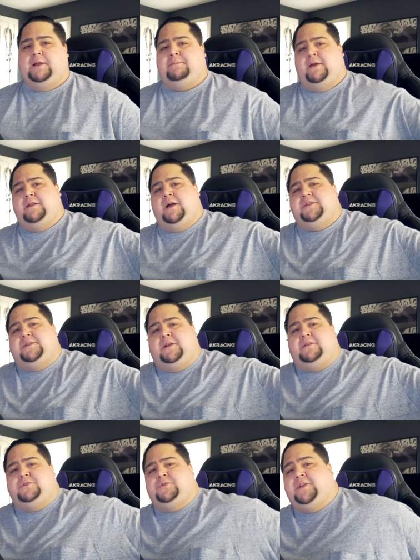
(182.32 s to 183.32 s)
my
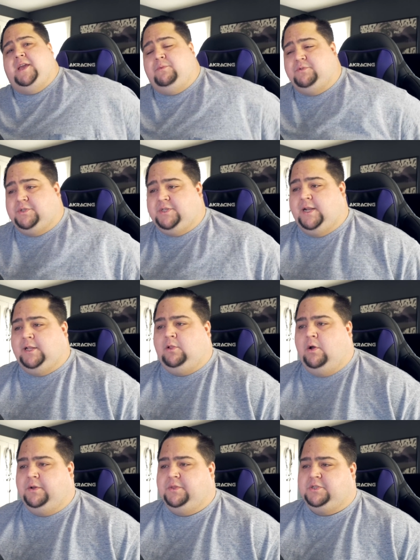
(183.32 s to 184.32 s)
9900K, which is getting
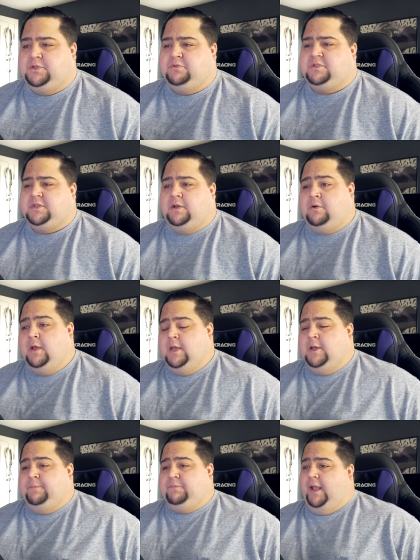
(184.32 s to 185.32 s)
along in the tooth. So
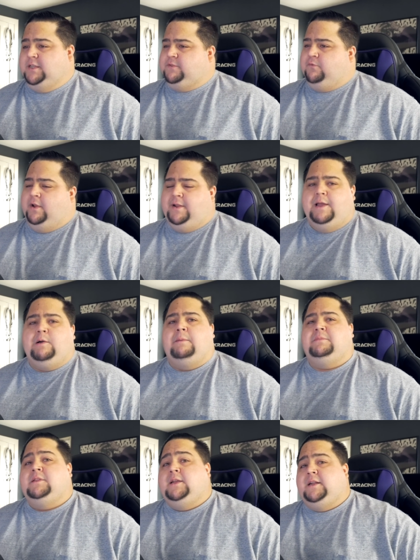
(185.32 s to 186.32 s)
as of right now,
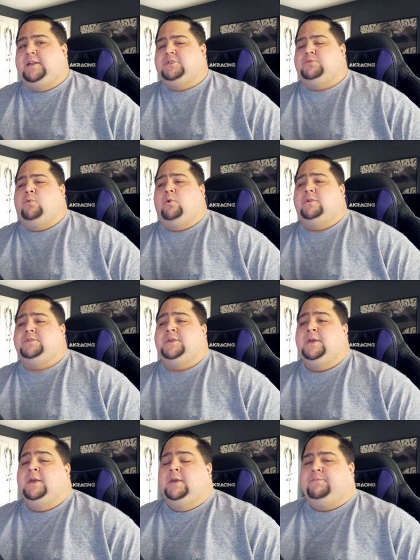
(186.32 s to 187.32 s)
I'm leaning towards
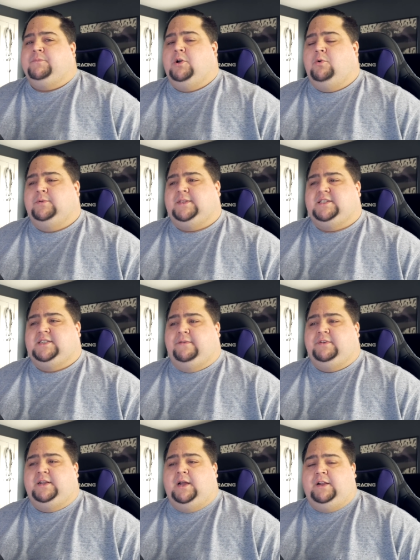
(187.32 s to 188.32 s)
going with the
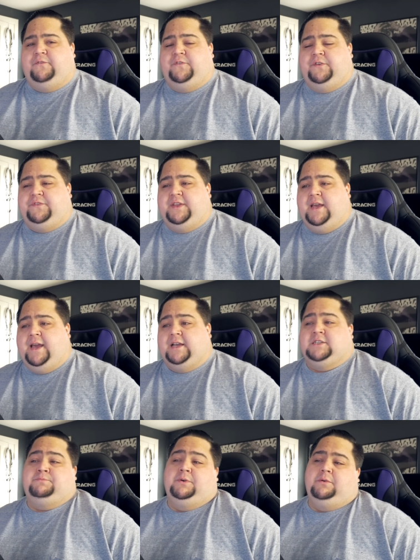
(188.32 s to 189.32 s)

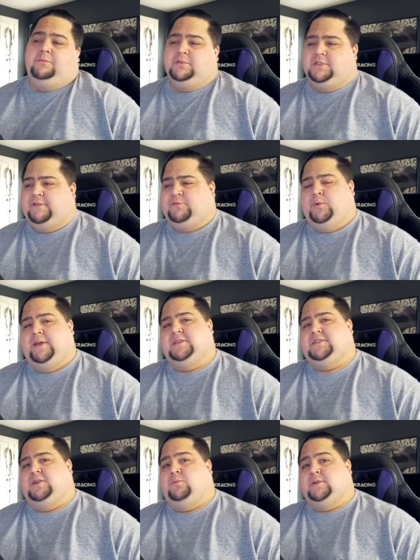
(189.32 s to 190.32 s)
7950X, but we'll just have to wait and
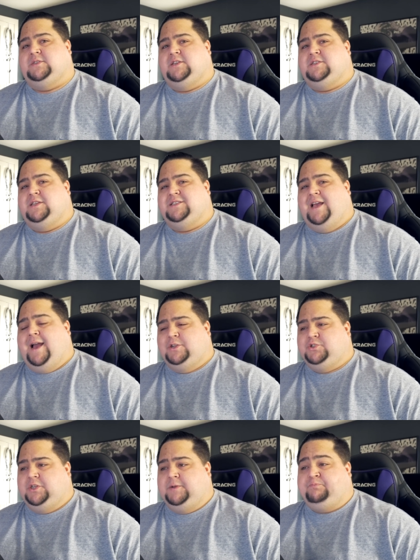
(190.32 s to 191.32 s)
see once these things
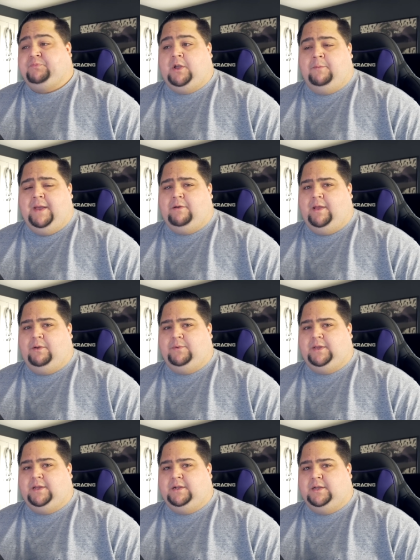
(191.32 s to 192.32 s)
actually come out and
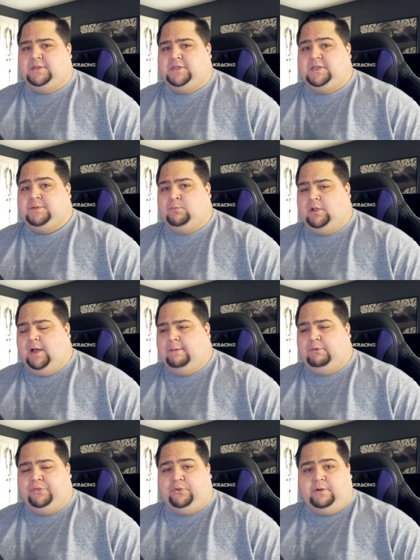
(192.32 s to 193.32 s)
we can uh, see some
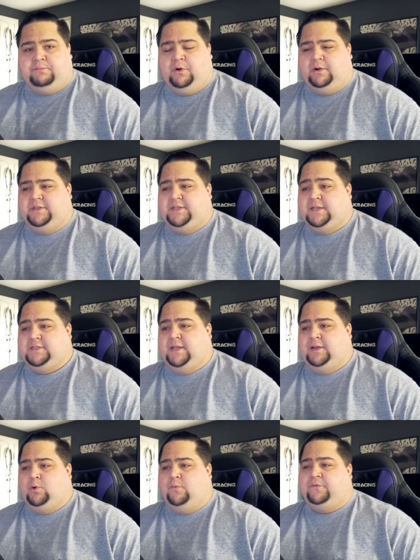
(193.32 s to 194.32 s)
reliable third party
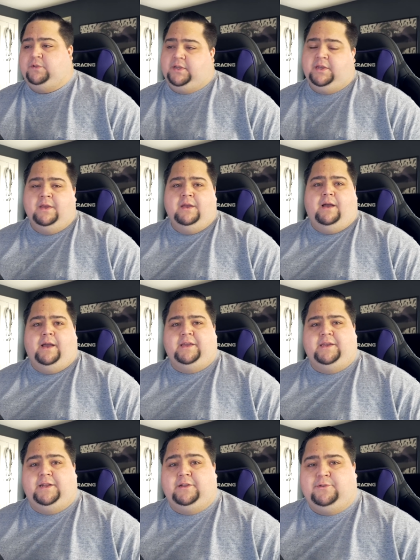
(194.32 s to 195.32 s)
testing. And hopefully, I
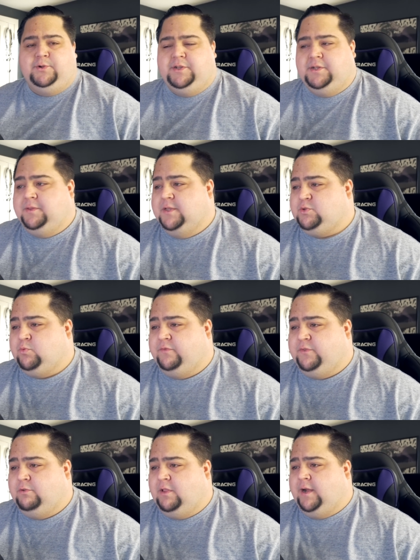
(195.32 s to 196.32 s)
can get included in this
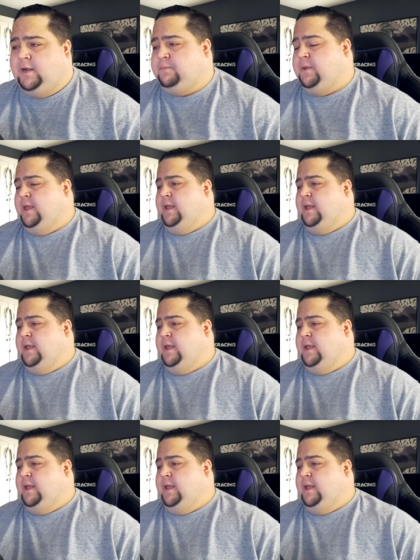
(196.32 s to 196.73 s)
review lineup